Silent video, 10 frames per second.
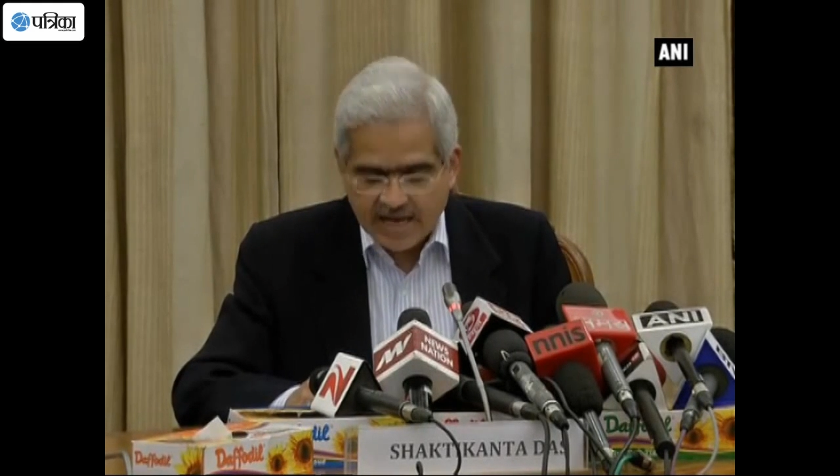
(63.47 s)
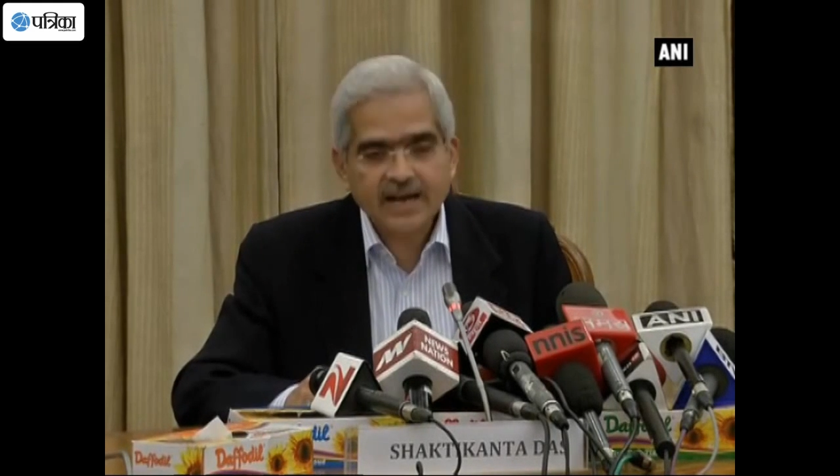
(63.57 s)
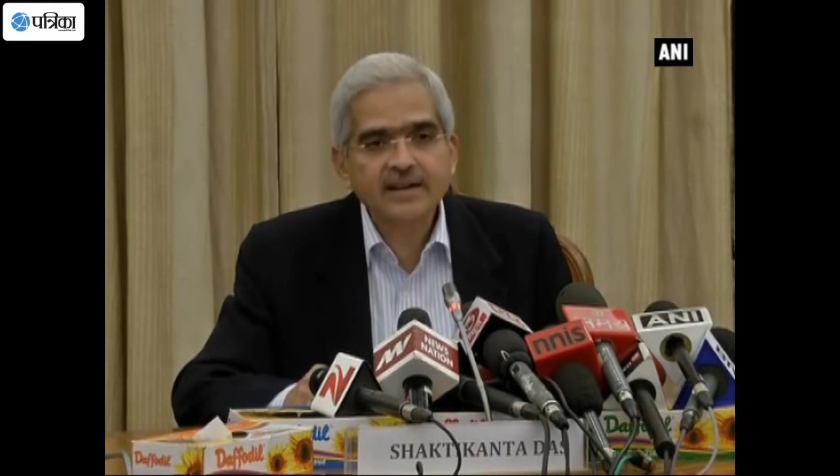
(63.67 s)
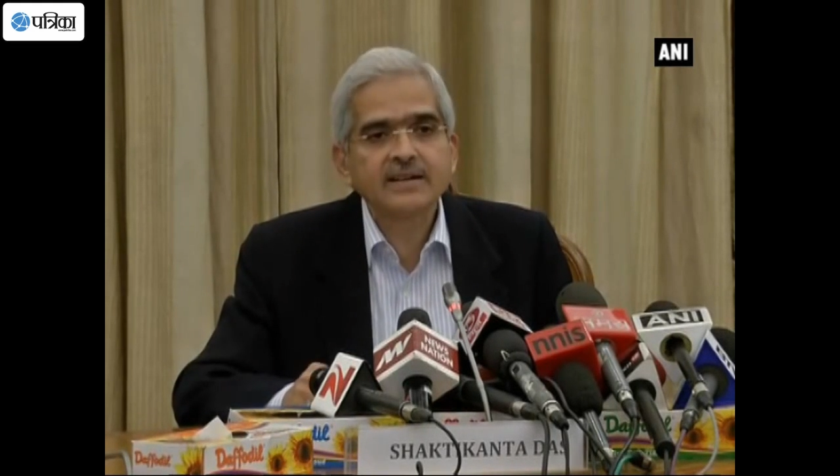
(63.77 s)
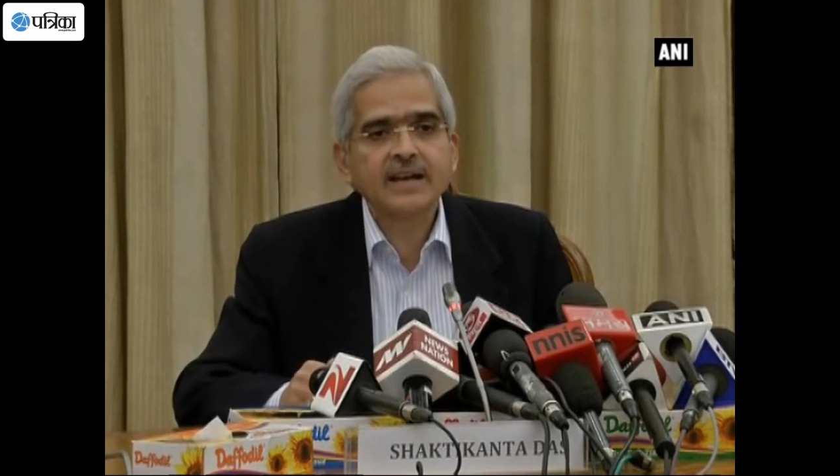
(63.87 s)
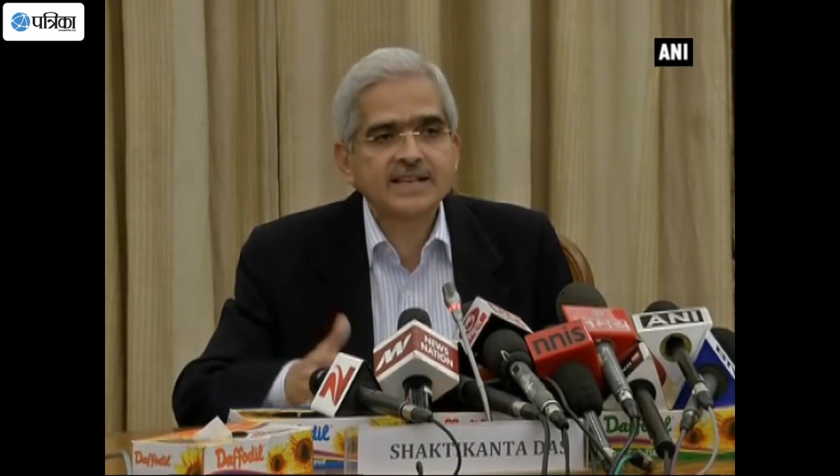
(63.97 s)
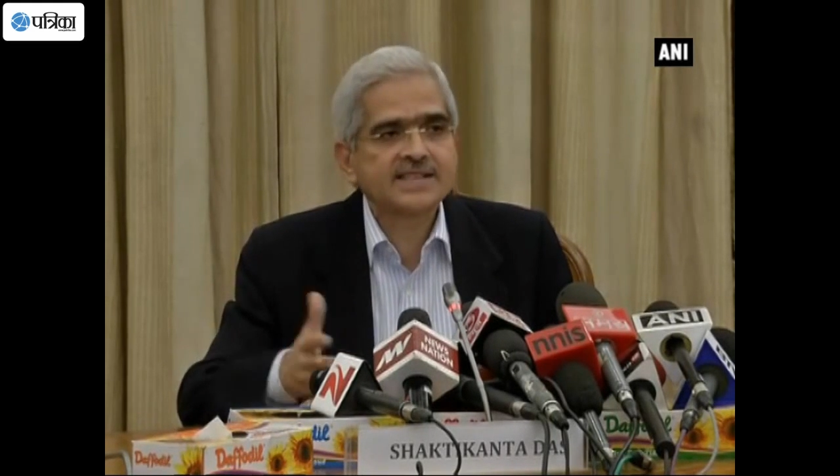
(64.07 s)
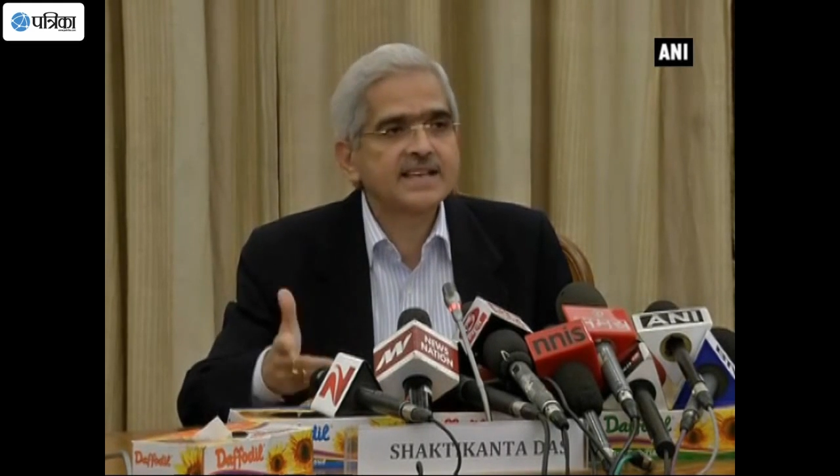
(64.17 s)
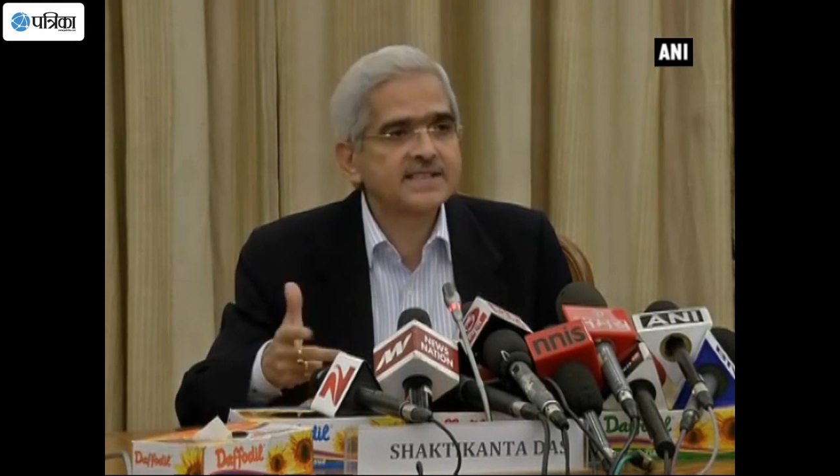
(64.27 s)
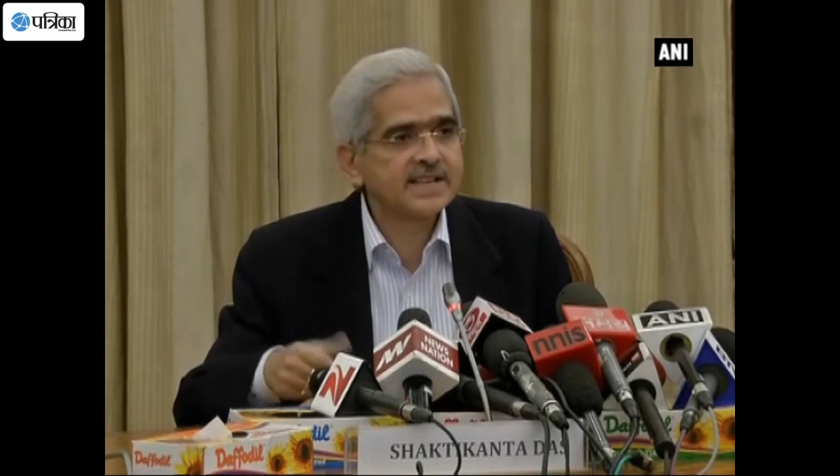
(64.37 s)
And
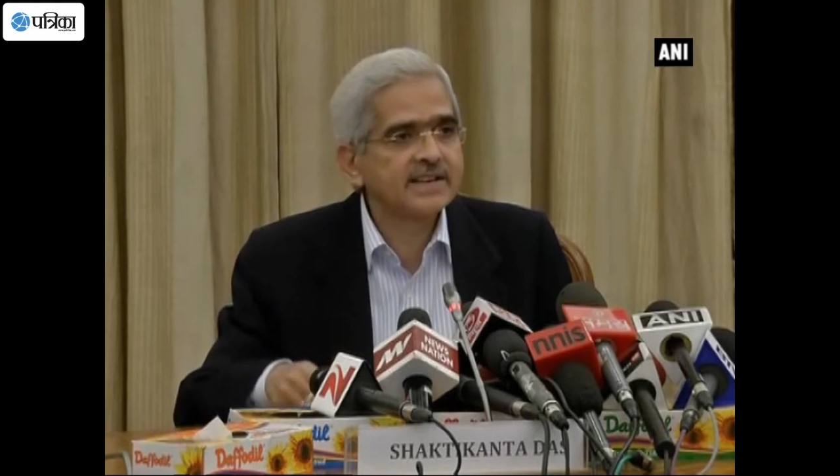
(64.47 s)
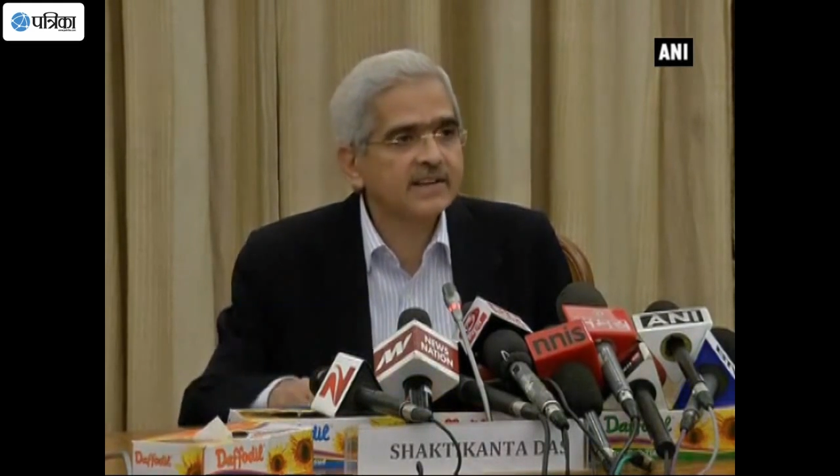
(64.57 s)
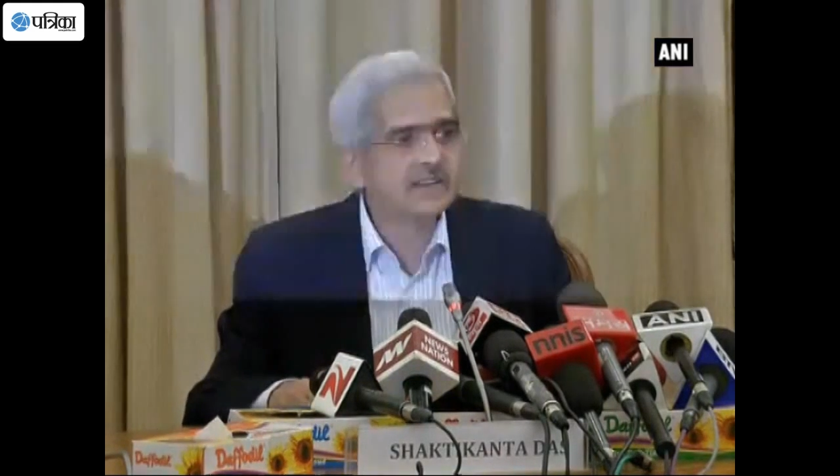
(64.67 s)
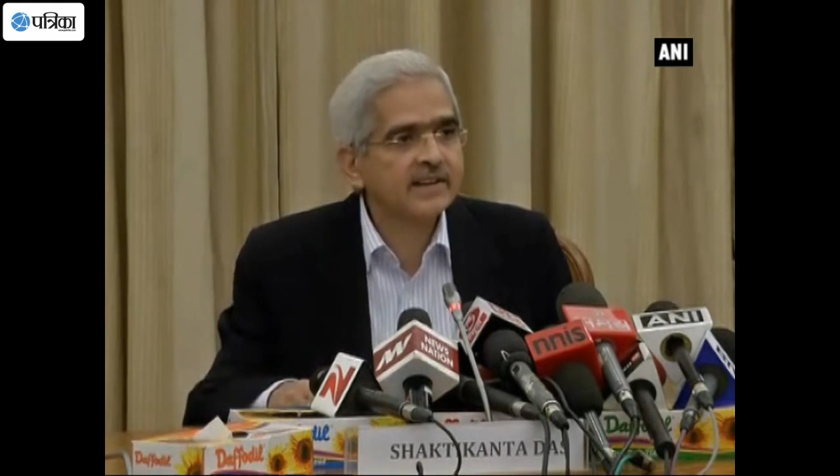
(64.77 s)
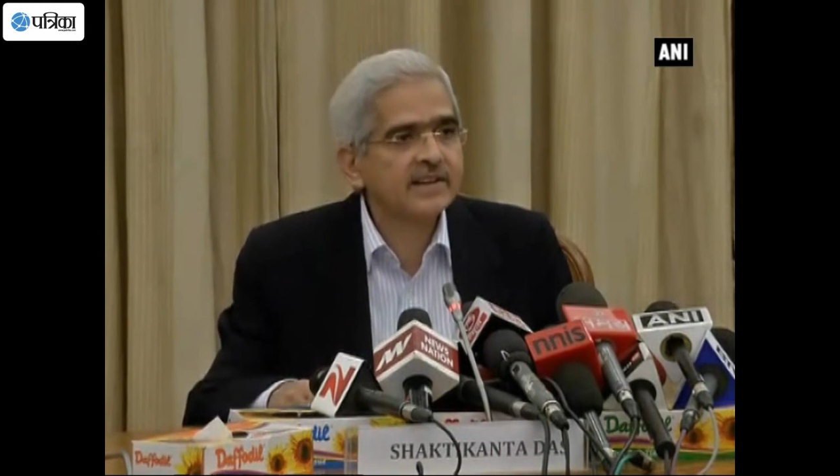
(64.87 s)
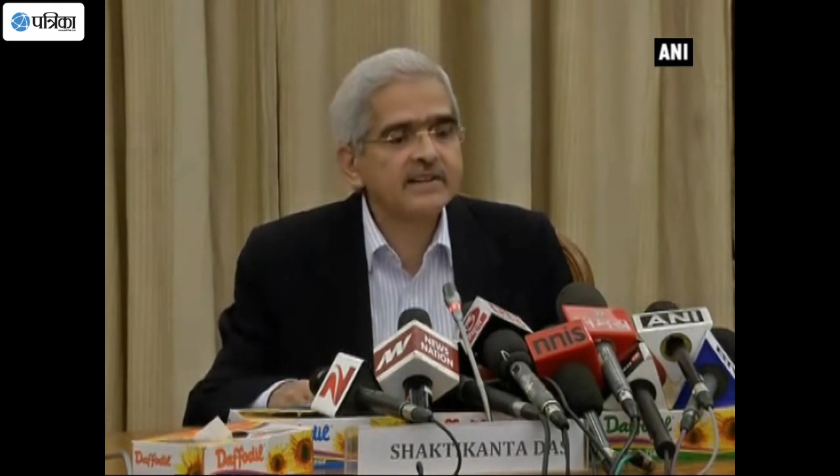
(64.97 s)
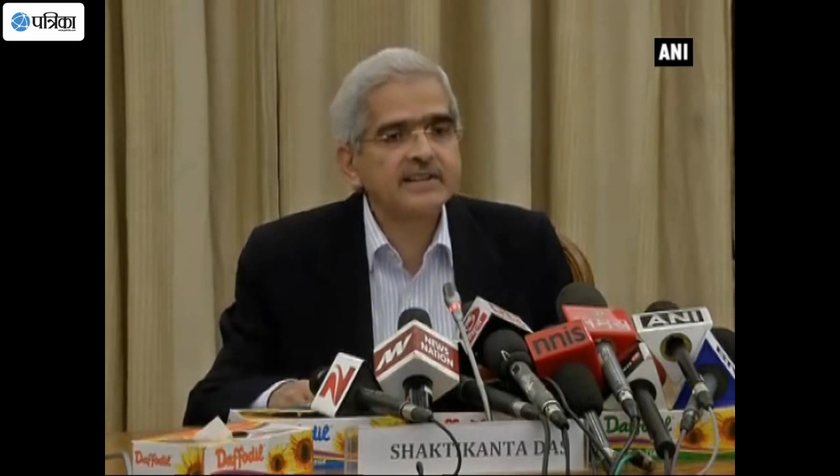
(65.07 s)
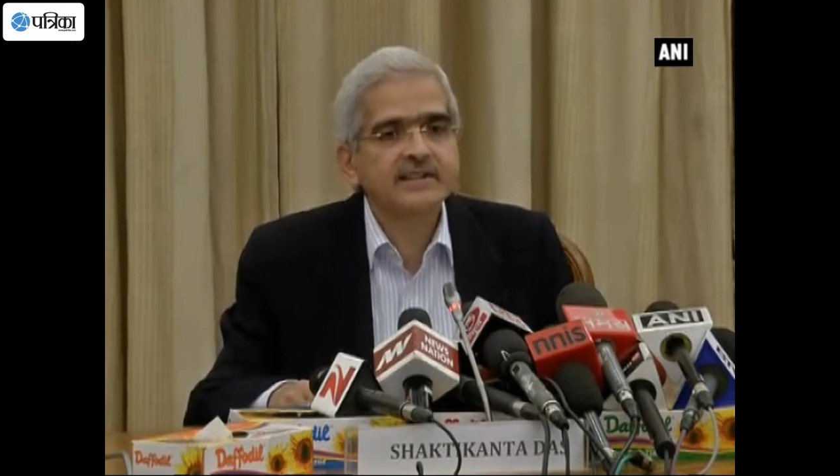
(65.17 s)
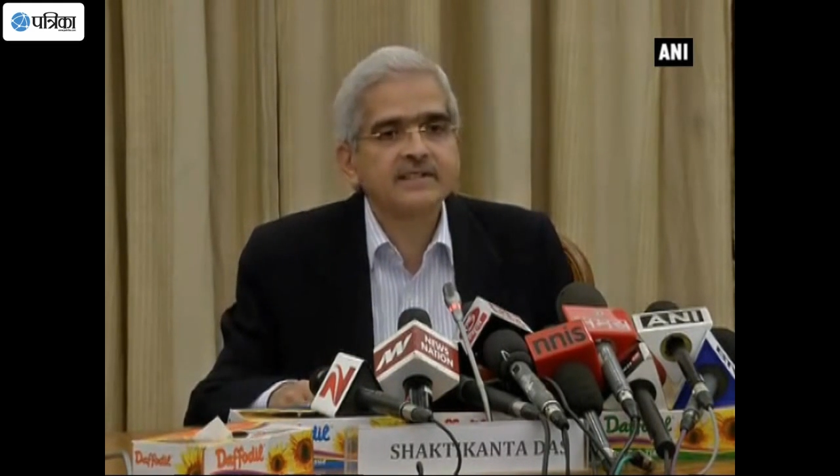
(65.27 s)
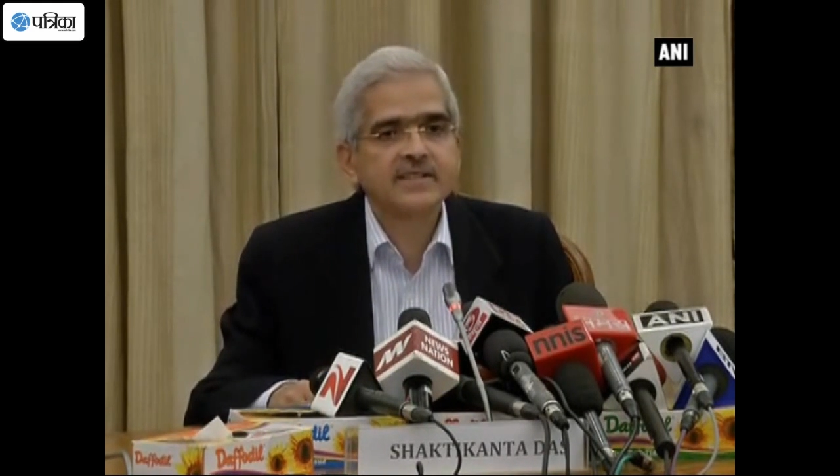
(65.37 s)
as I said earlier,